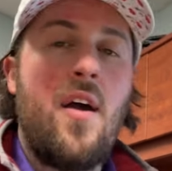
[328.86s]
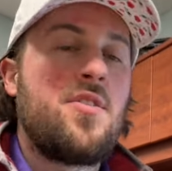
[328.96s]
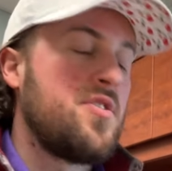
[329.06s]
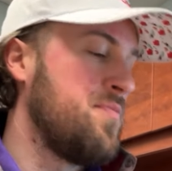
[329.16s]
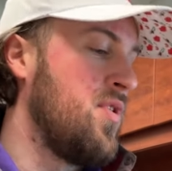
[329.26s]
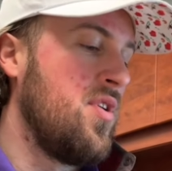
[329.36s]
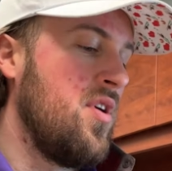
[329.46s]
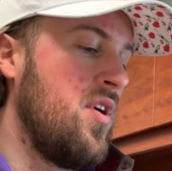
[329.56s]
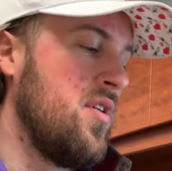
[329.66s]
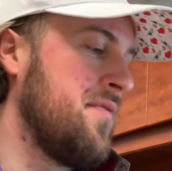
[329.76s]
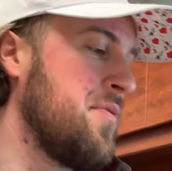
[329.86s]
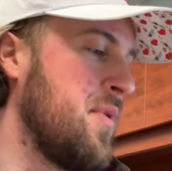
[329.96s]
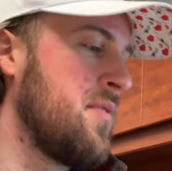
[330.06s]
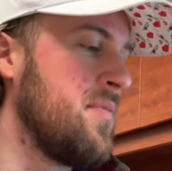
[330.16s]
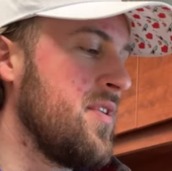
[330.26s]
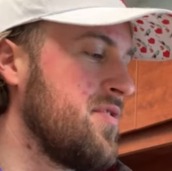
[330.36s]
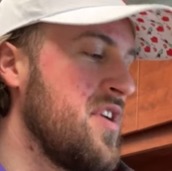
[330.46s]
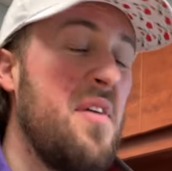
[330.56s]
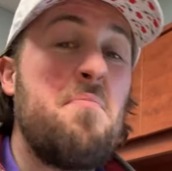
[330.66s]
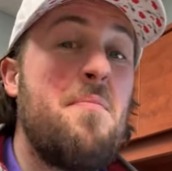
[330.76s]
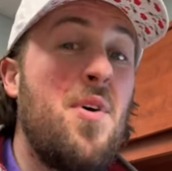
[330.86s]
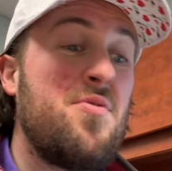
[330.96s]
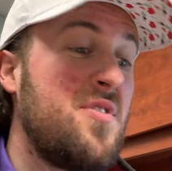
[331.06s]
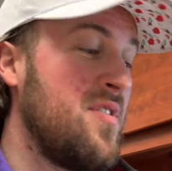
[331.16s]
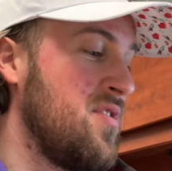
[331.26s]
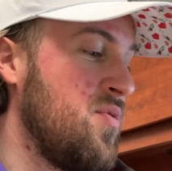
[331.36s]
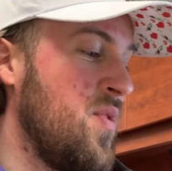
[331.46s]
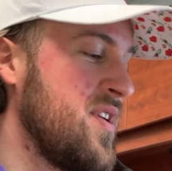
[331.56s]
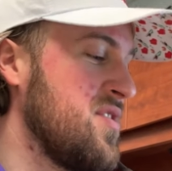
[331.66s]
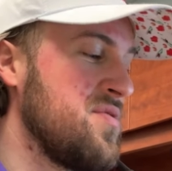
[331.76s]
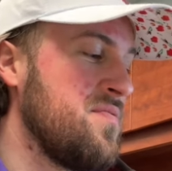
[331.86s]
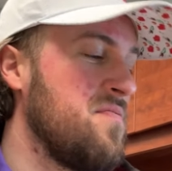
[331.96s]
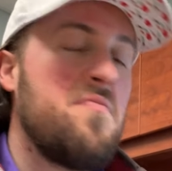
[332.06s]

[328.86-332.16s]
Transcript: I just pull all of the big bills and most of the twenties